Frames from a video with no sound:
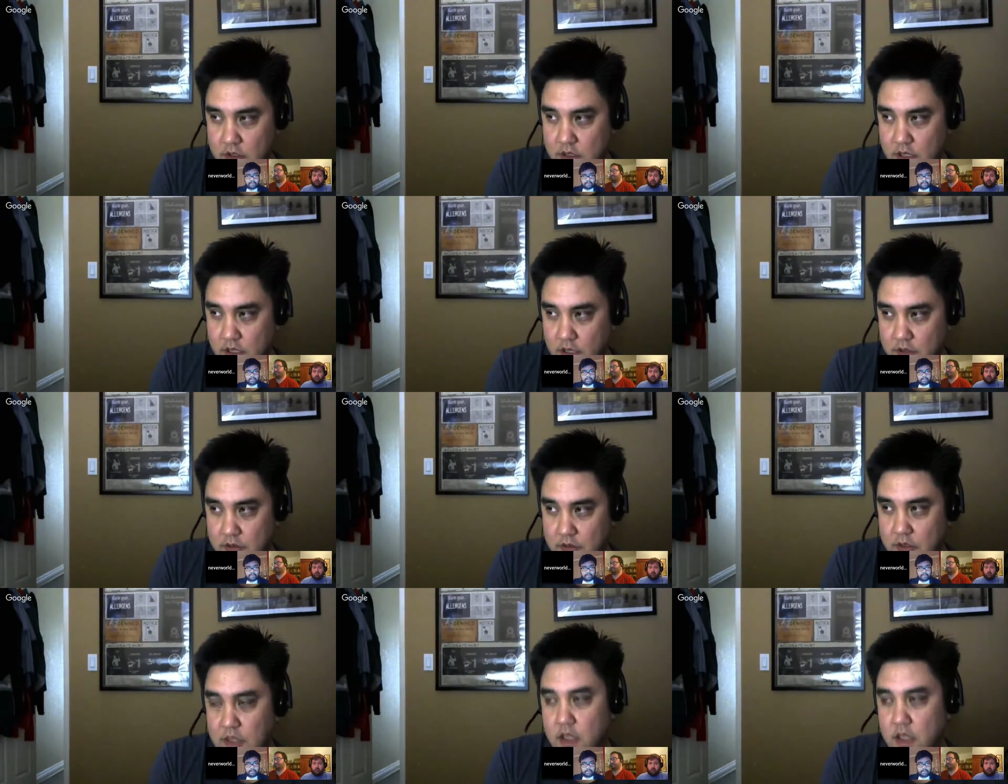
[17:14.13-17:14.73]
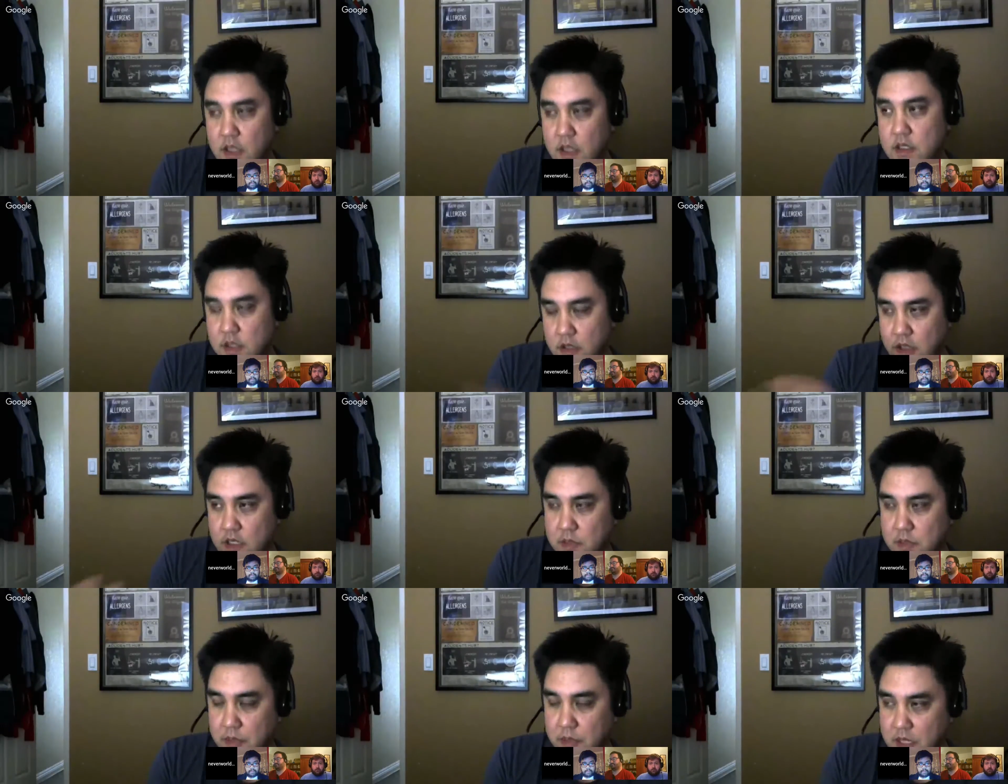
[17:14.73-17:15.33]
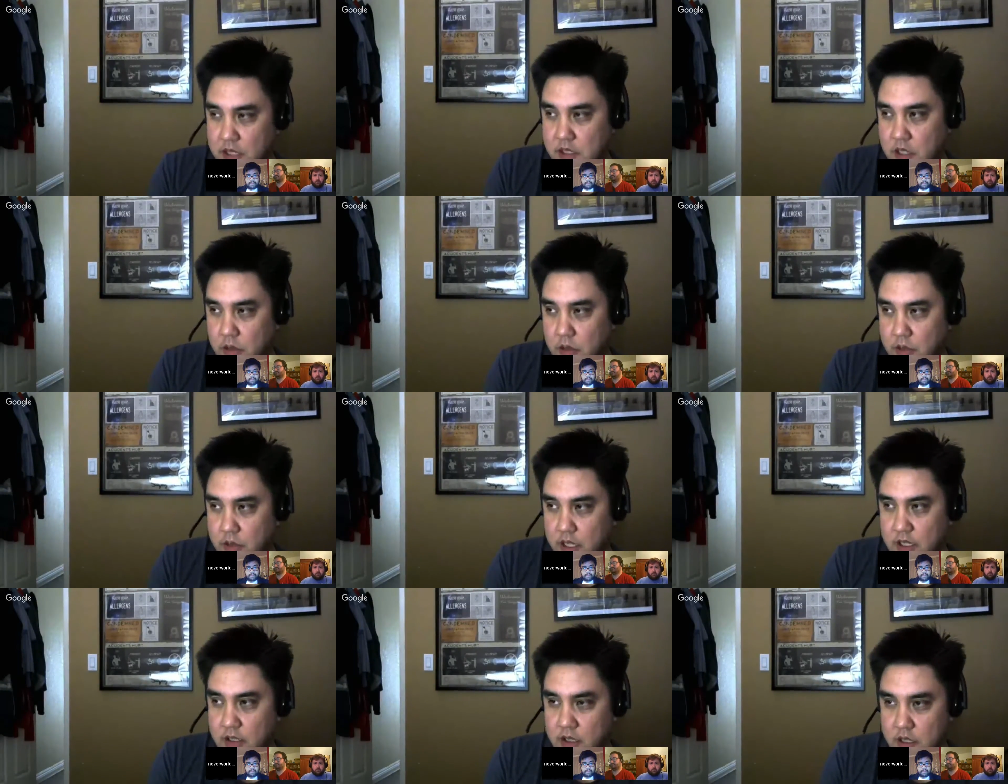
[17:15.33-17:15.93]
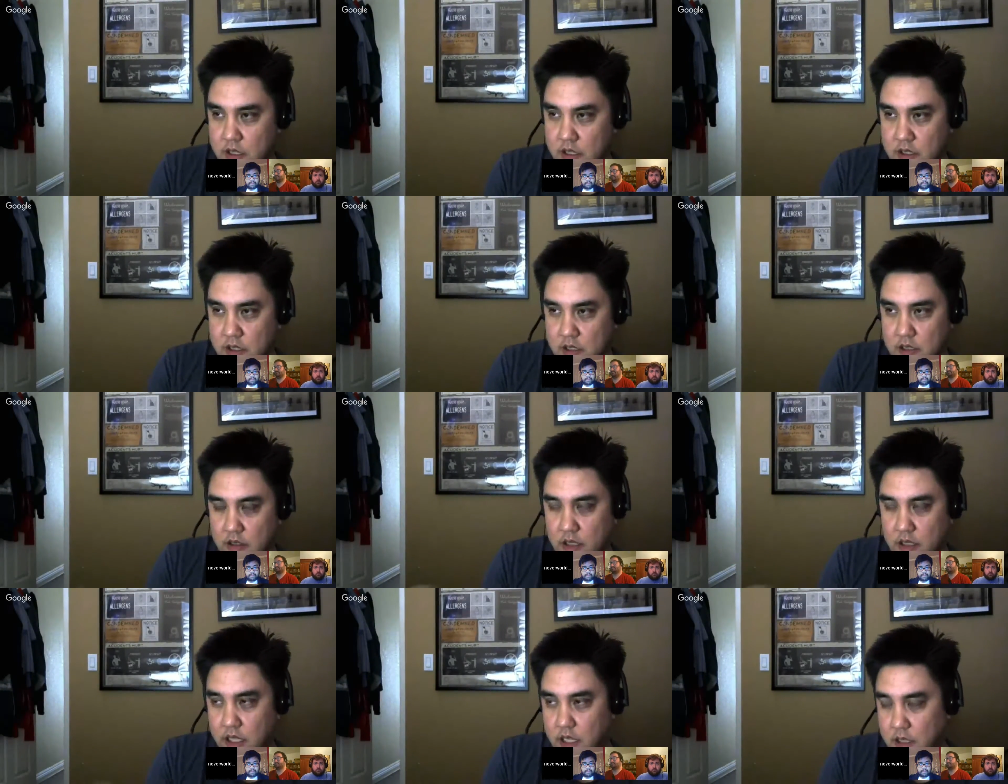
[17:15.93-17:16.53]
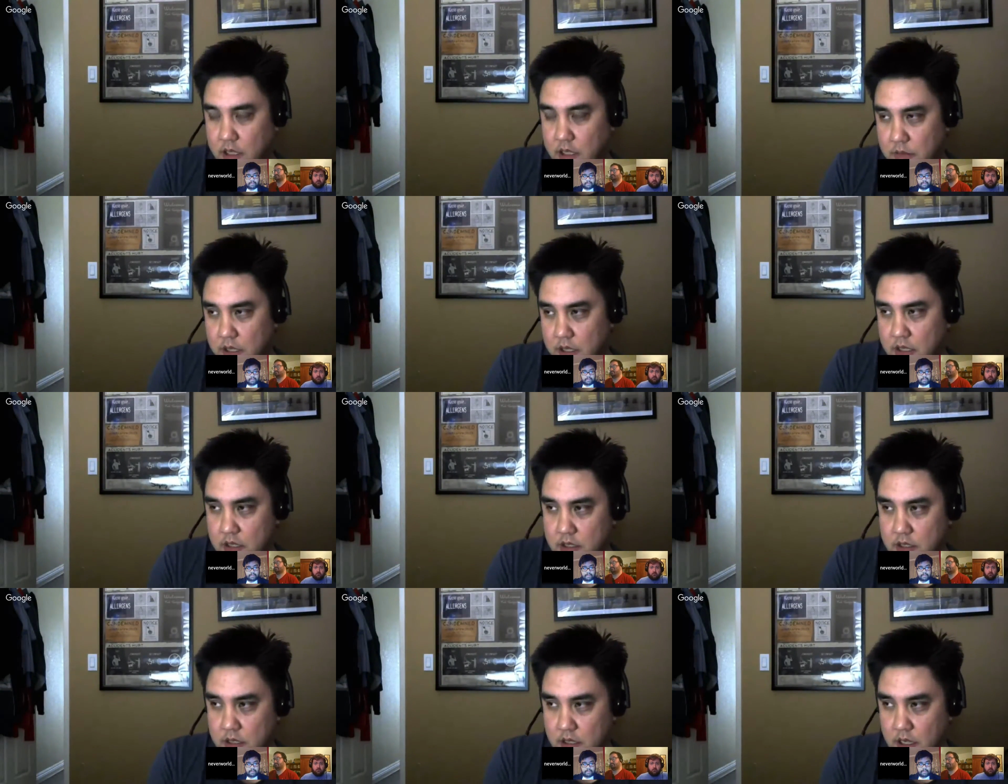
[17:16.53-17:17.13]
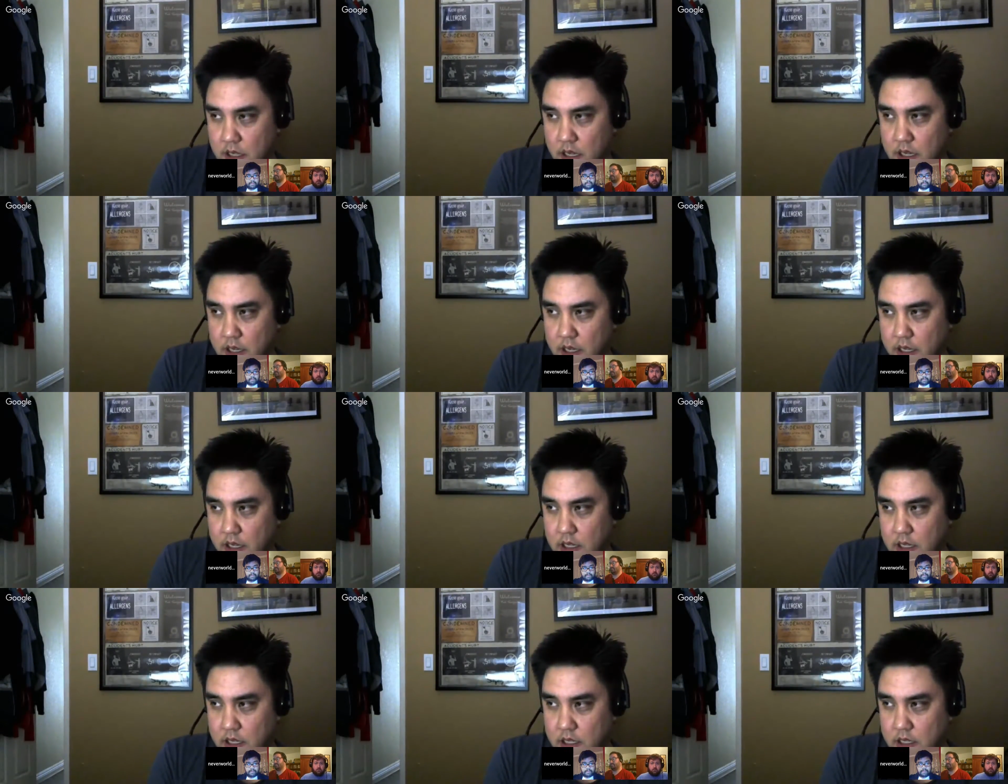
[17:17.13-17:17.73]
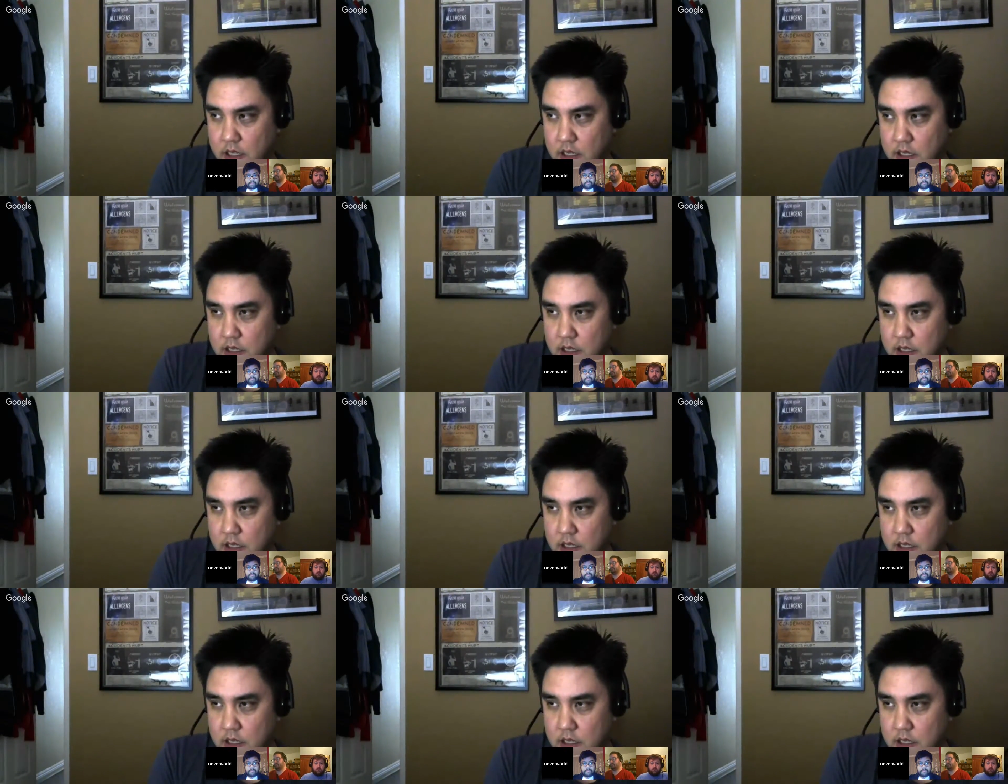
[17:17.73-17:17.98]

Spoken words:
First off, so you're going to spend a token. You could just delete it because I